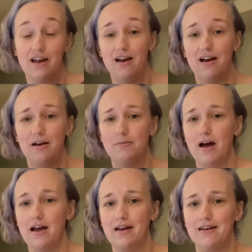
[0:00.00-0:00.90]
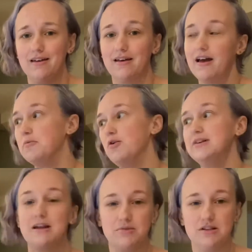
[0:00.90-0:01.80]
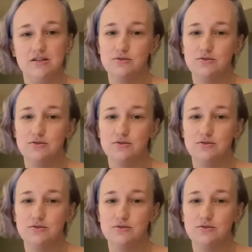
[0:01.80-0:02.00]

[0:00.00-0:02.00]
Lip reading: I am always tempted to use